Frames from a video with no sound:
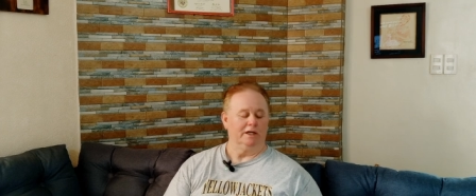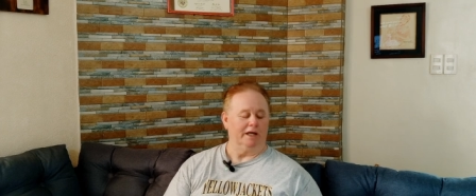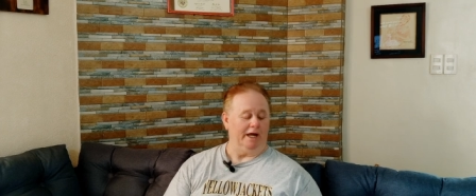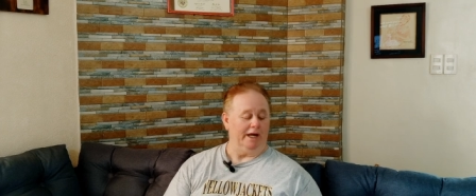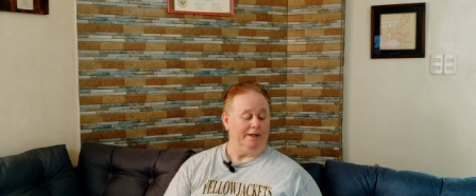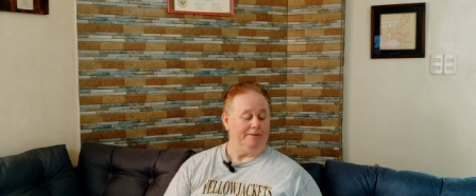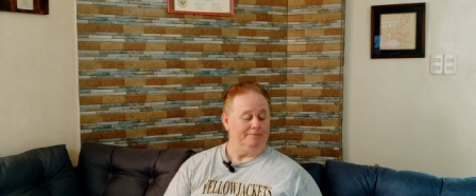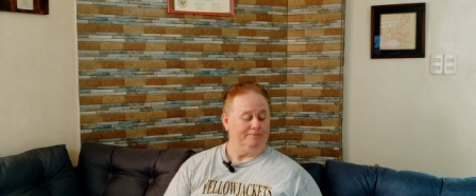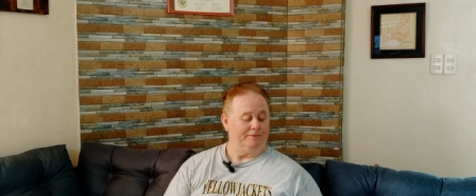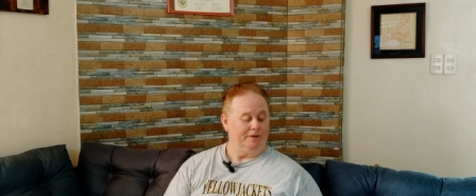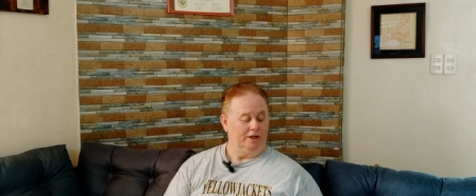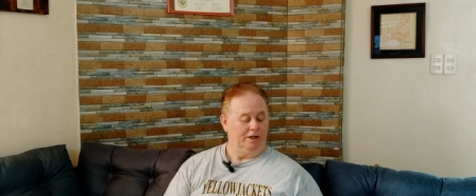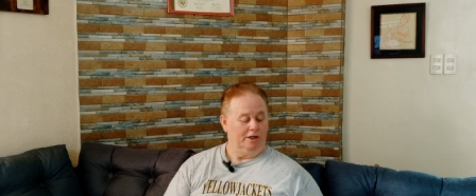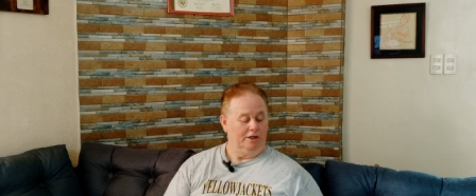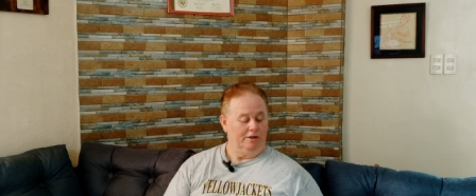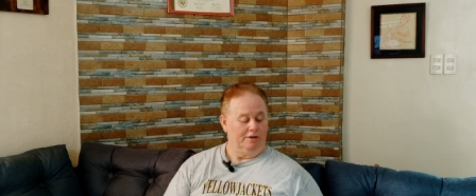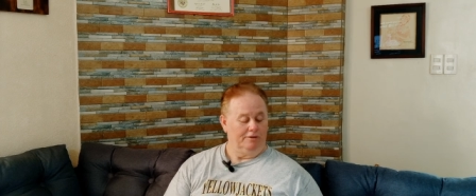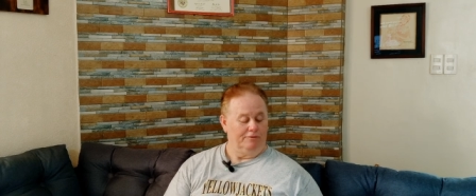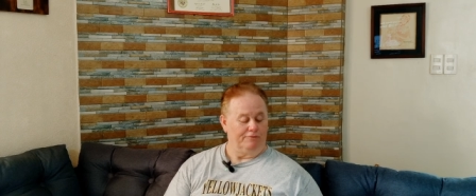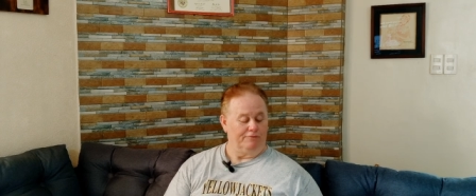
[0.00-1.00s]
Okay,
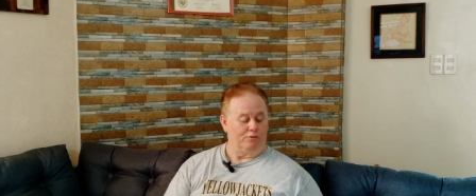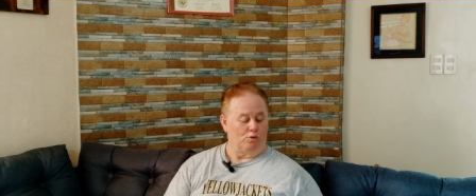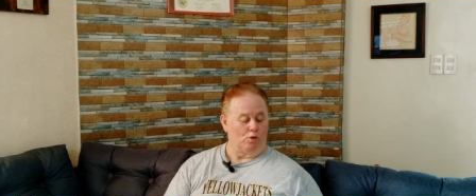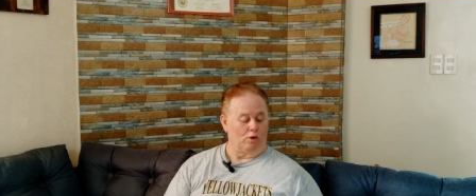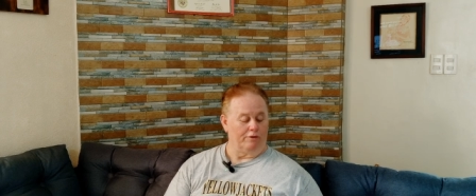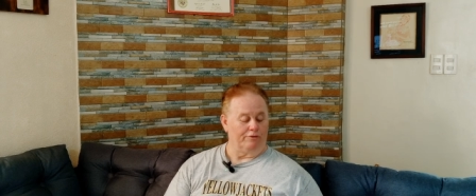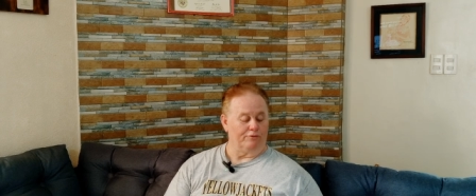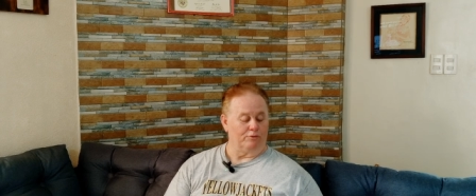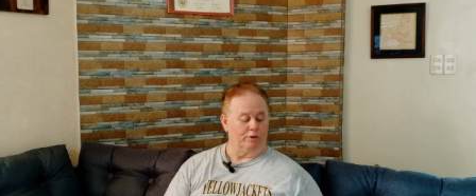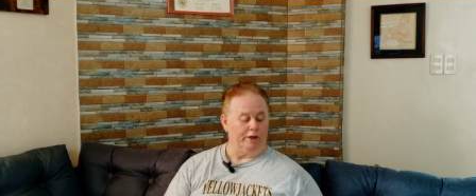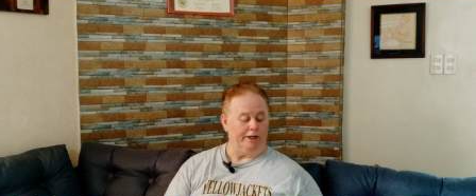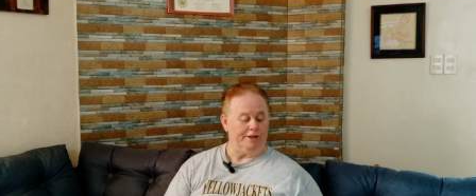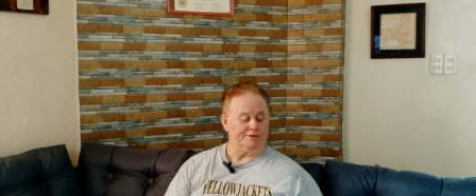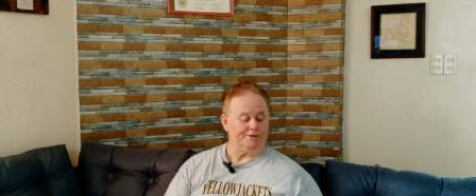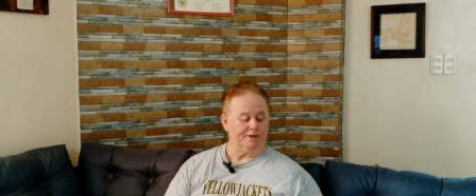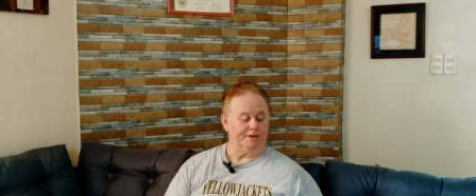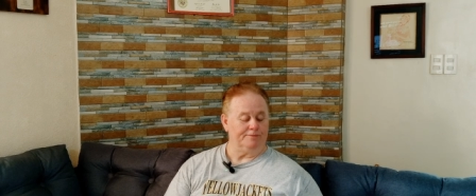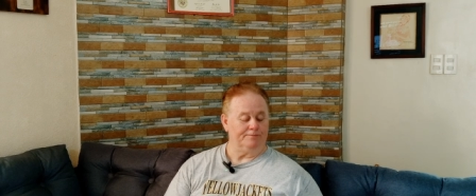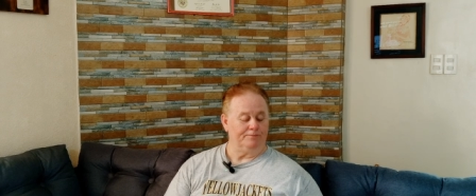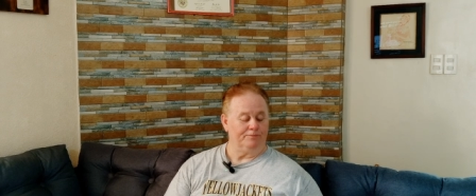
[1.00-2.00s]
the fourth
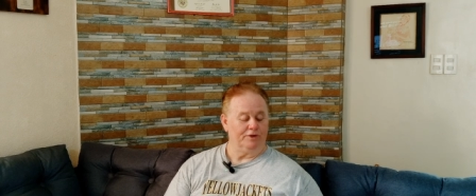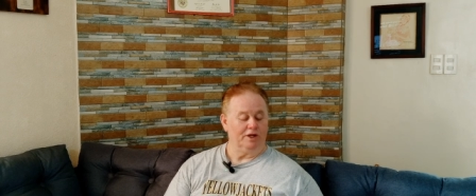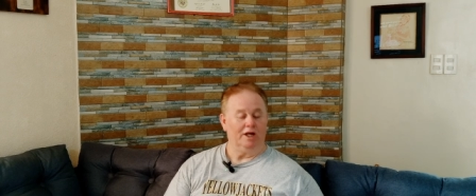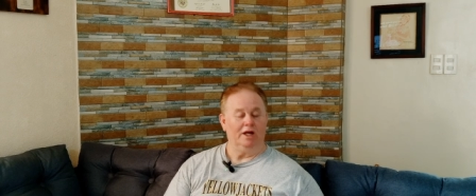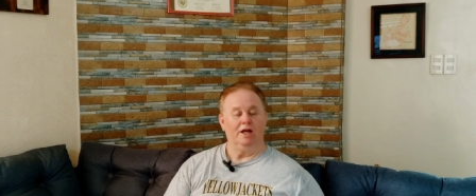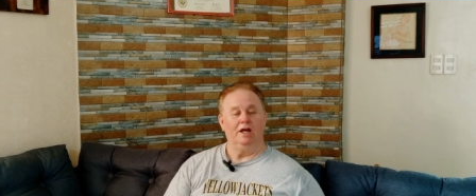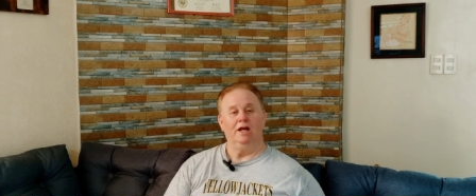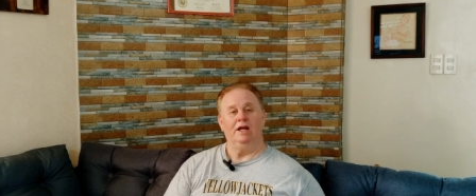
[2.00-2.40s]
reason